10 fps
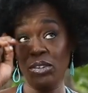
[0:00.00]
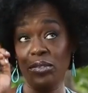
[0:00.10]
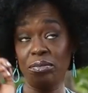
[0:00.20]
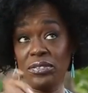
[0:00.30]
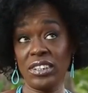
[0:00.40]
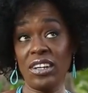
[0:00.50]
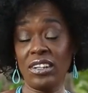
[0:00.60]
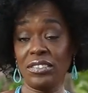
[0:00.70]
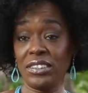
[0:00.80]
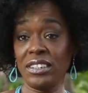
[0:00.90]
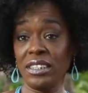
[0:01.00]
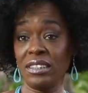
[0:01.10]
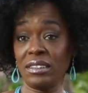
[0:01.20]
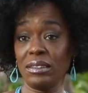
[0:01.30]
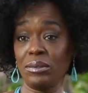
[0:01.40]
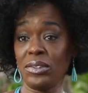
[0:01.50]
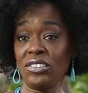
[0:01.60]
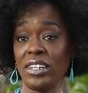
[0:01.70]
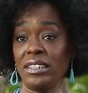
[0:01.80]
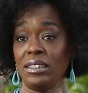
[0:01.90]
off the Carnival season,
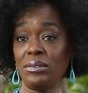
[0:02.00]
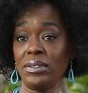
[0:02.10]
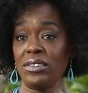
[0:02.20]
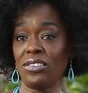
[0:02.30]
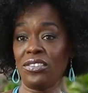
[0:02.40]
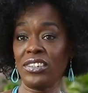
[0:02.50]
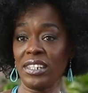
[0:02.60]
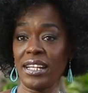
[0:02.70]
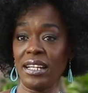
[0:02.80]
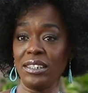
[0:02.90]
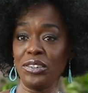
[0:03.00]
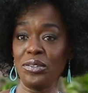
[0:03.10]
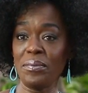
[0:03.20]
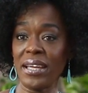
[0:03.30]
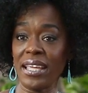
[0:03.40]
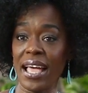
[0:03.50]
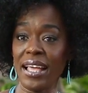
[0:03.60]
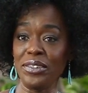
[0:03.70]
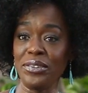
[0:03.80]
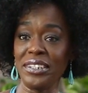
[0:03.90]
which I did with Tricanal, you know, my
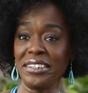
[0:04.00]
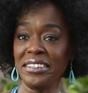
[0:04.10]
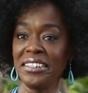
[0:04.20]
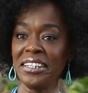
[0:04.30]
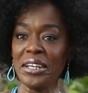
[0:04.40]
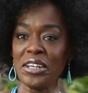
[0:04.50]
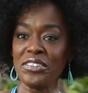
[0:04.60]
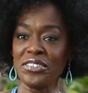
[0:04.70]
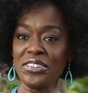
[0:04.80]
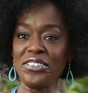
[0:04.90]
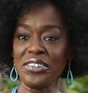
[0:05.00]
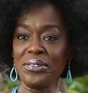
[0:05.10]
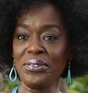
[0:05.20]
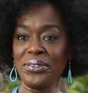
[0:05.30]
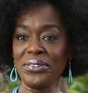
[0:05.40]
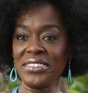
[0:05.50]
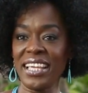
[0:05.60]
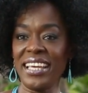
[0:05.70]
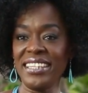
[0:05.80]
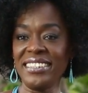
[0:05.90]
annual sojourn with those
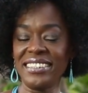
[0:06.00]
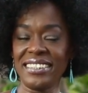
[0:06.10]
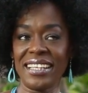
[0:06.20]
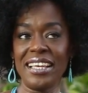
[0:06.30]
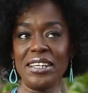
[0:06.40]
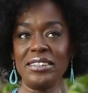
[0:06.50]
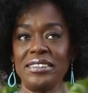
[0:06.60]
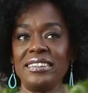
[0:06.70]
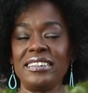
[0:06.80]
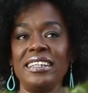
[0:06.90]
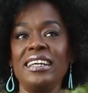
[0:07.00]
guys, and